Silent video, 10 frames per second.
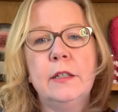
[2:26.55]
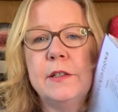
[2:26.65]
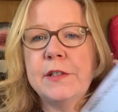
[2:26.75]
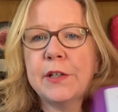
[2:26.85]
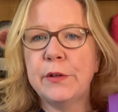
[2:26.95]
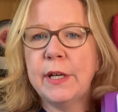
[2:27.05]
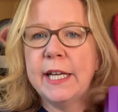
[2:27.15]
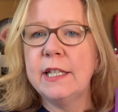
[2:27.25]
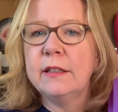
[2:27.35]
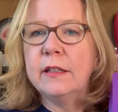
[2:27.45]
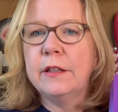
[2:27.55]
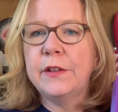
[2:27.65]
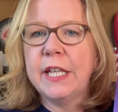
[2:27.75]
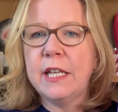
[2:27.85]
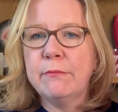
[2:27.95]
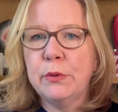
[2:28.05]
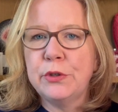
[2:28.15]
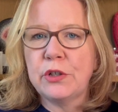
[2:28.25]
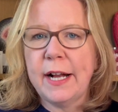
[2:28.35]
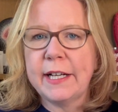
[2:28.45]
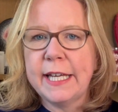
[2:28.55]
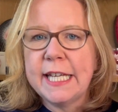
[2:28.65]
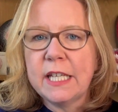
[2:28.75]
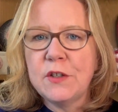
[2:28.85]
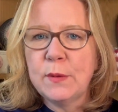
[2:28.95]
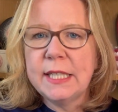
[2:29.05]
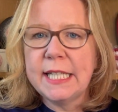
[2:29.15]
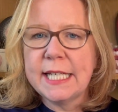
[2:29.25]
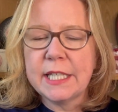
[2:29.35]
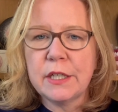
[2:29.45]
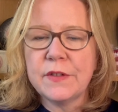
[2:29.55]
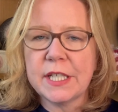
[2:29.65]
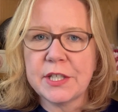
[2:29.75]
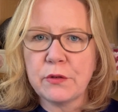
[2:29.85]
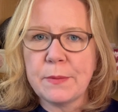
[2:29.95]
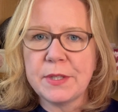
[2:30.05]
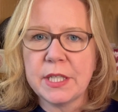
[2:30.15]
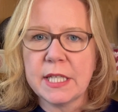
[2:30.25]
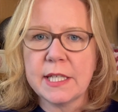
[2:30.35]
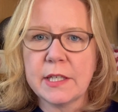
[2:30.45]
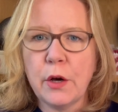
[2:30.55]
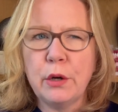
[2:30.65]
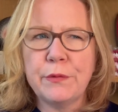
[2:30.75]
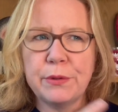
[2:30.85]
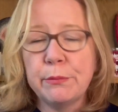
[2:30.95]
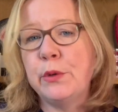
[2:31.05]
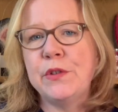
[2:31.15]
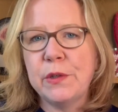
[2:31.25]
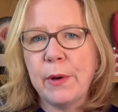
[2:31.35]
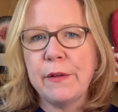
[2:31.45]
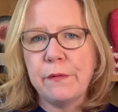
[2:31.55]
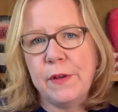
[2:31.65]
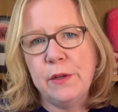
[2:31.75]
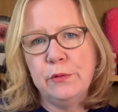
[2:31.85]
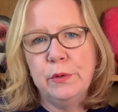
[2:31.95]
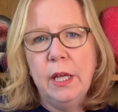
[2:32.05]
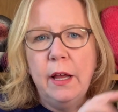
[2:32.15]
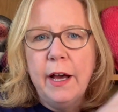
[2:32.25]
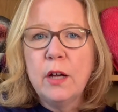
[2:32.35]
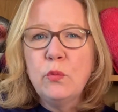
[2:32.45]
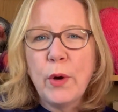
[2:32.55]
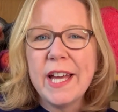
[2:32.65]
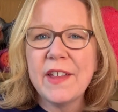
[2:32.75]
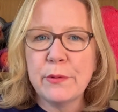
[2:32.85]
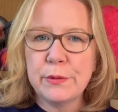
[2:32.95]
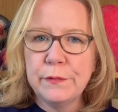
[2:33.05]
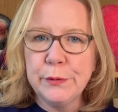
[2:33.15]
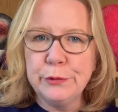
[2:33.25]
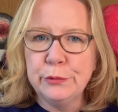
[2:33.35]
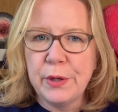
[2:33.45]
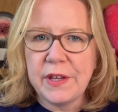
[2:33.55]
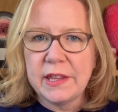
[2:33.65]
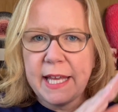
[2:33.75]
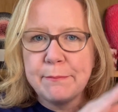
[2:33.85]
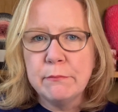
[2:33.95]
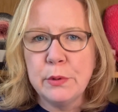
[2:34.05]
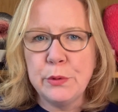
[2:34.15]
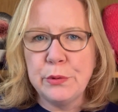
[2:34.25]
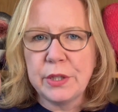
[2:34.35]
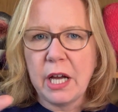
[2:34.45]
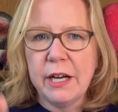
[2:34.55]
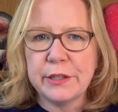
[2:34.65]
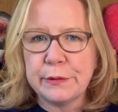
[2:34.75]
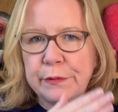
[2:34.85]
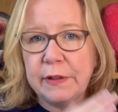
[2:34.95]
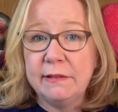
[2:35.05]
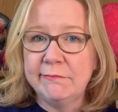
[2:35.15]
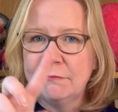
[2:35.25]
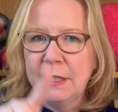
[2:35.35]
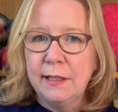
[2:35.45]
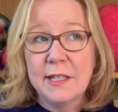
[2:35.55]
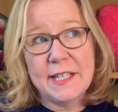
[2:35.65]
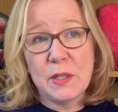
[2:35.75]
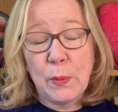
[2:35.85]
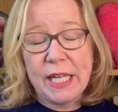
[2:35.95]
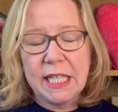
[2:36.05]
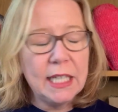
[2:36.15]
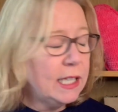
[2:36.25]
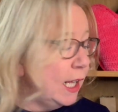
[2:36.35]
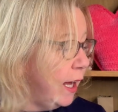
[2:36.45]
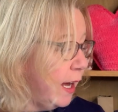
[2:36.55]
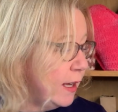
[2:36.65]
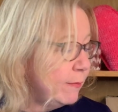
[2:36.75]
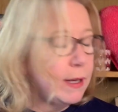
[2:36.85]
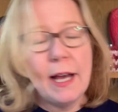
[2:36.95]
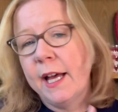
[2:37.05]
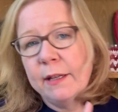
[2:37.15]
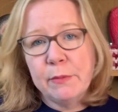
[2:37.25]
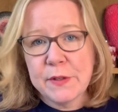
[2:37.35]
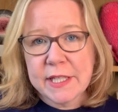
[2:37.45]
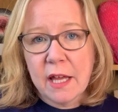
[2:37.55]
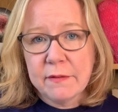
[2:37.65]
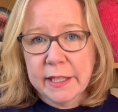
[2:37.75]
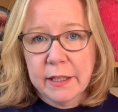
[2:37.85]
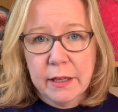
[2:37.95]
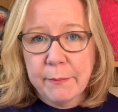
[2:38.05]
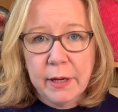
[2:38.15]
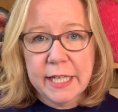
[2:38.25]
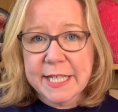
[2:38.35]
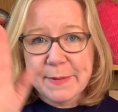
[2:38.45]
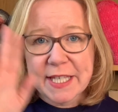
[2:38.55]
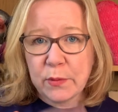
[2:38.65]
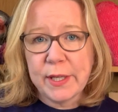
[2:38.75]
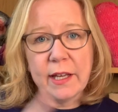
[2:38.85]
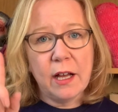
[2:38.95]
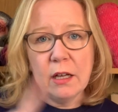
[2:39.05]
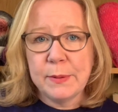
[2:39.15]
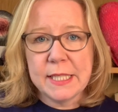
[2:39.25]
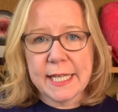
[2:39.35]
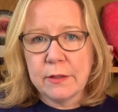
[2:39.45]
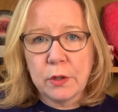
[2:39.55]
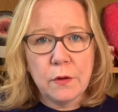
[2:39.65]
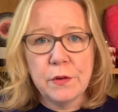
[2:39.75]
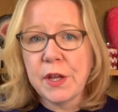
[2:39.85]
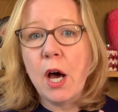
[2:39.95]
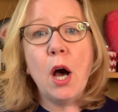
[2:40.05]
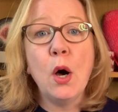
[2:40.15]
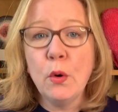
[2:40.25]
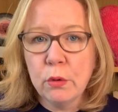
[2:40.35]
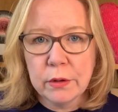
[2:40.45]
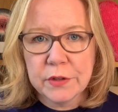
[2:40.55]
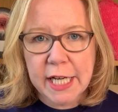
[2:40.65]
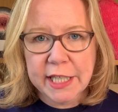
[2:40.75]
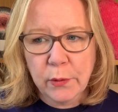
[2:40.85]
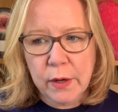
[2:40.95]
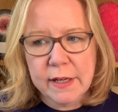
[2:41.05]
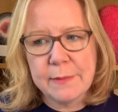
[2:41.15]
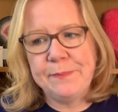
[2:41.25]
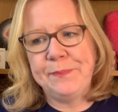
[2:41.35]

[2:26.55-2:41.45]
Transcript: So in the mood tracker, it gives you a list of the descriptions of the moods you might feel and where they would fall within that mood kind of swing, and most definitely mine has been swinging up and down for the whole of January.